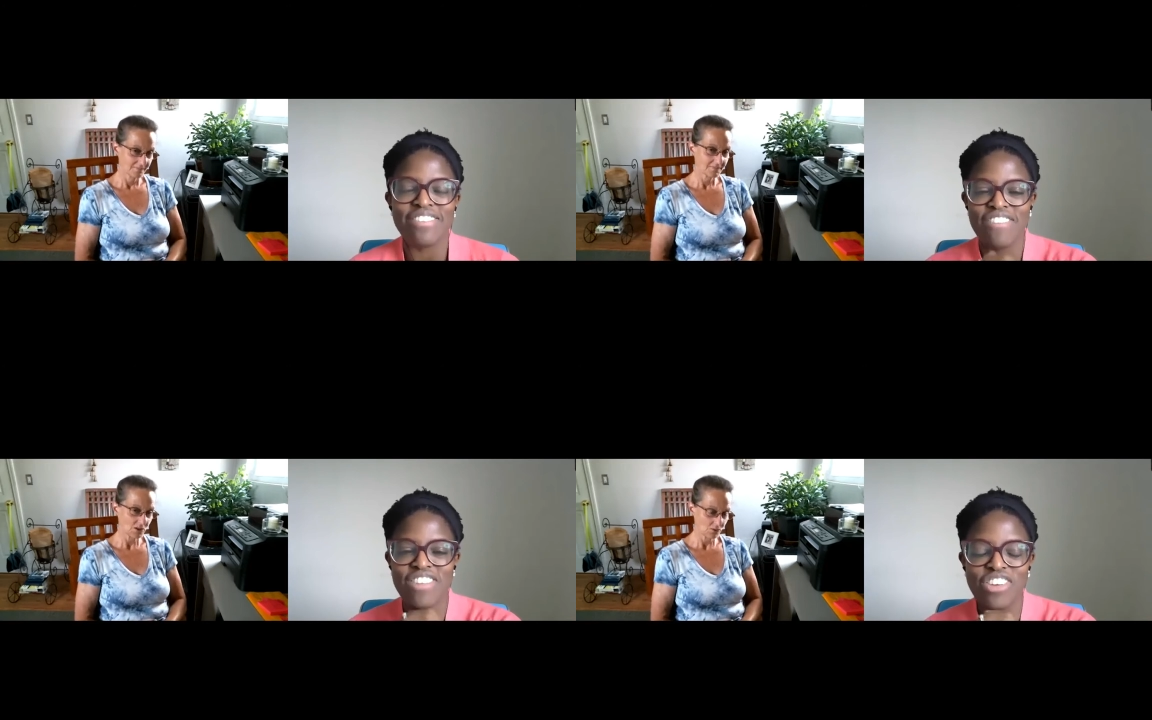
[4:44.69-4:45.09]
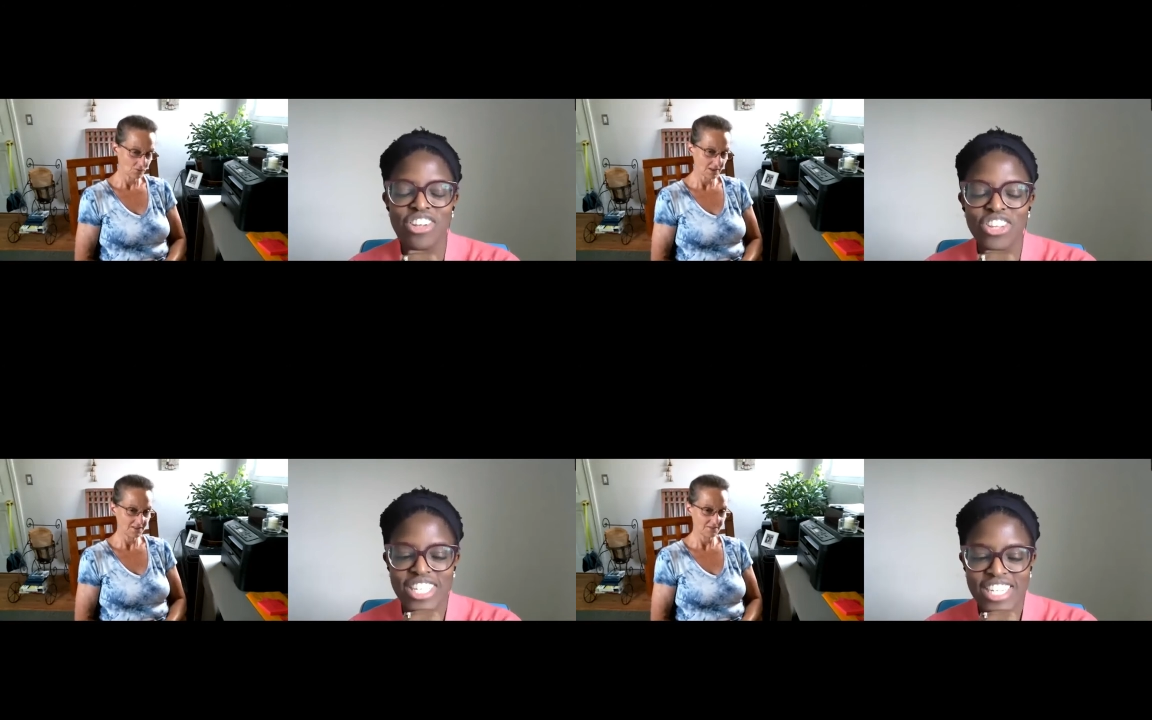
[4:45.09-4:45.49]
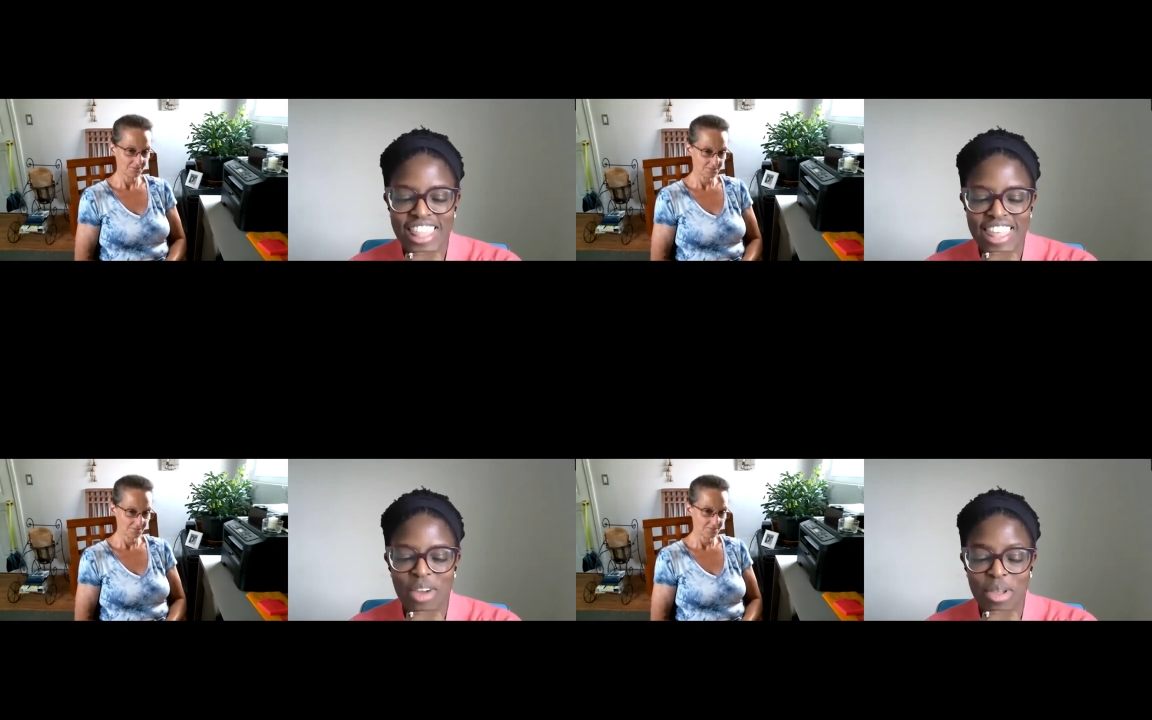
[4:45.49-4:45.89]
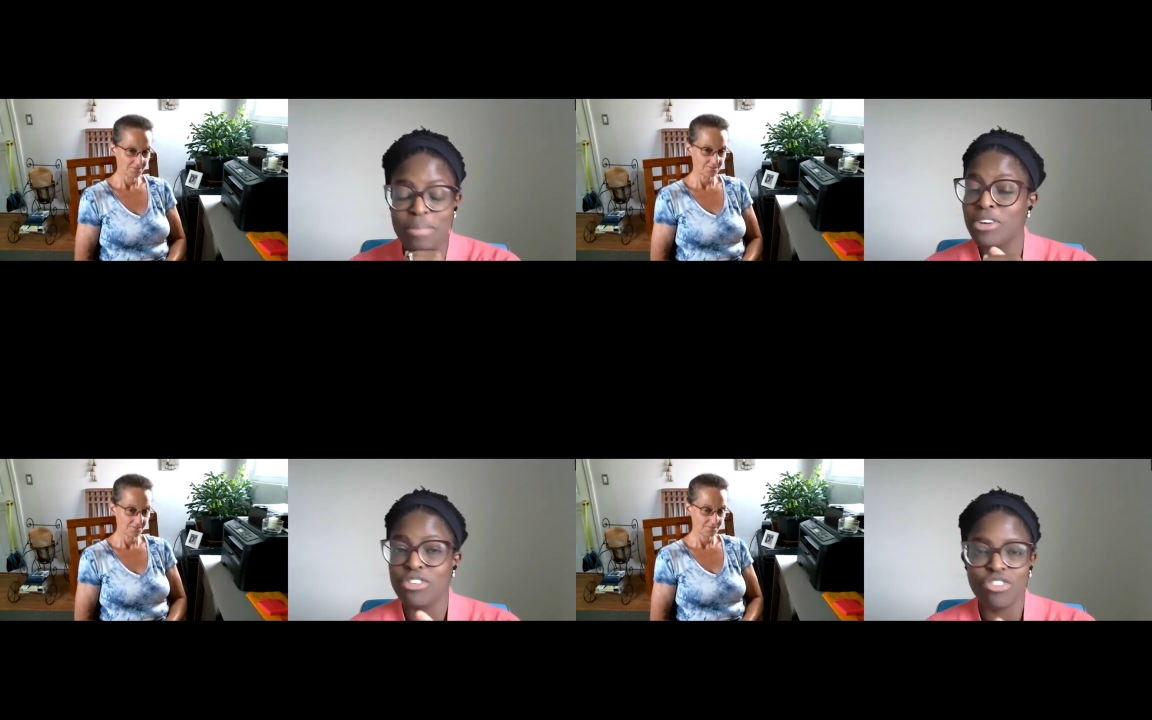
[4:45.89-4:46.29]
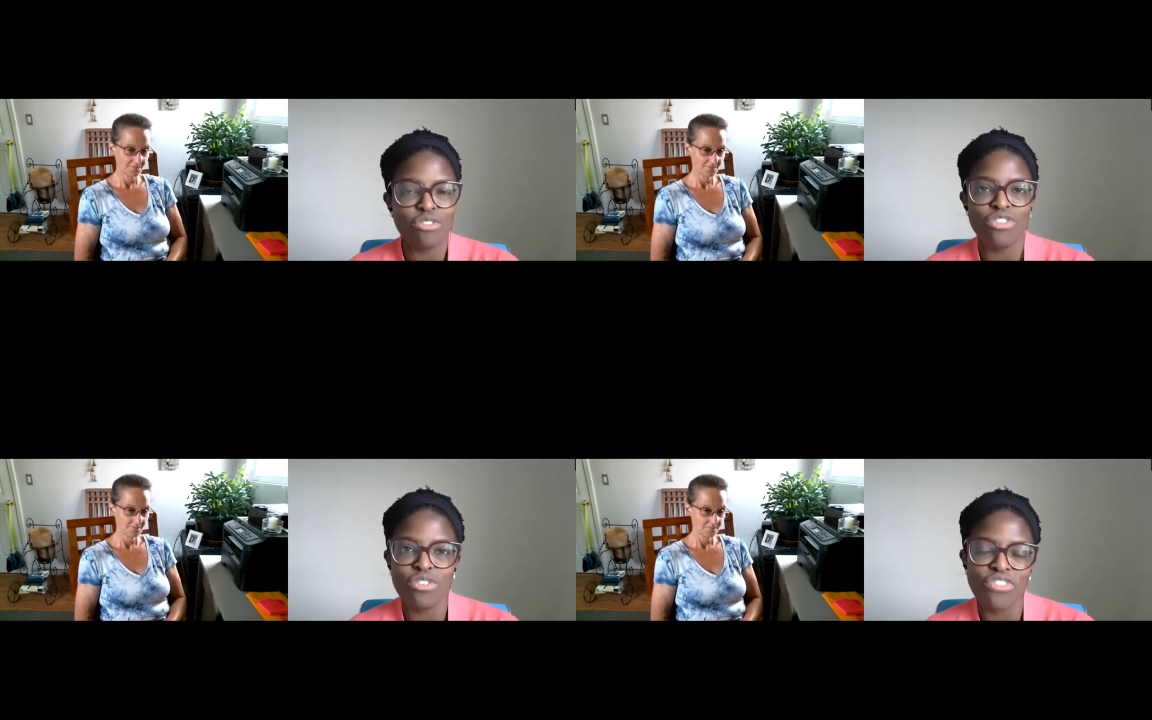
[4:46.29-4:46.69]
Speaker 1: I've never looked at it that way, but you're so,
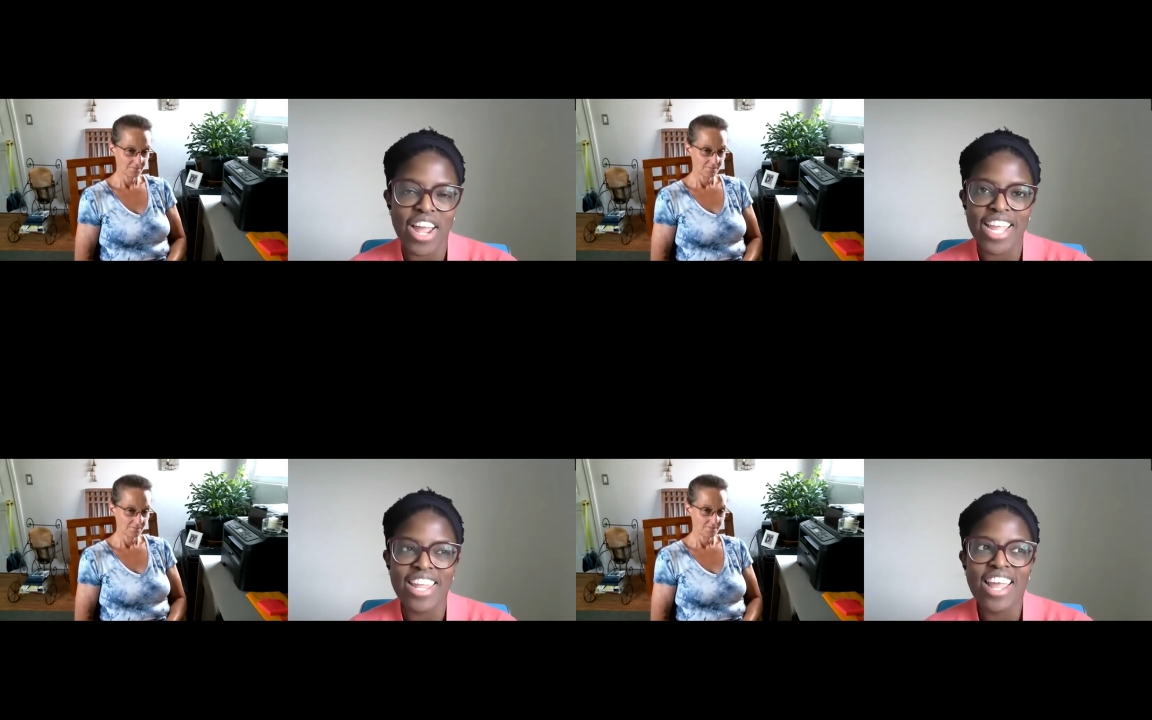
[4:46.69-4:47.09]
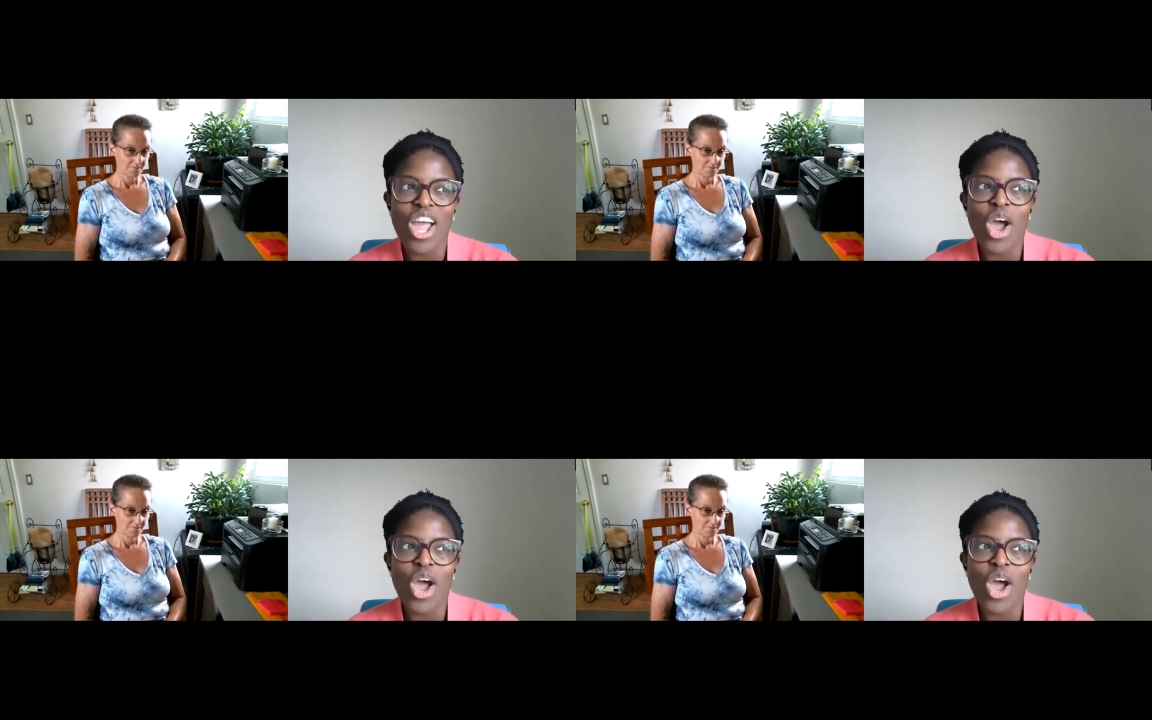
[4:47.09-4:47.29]
so right.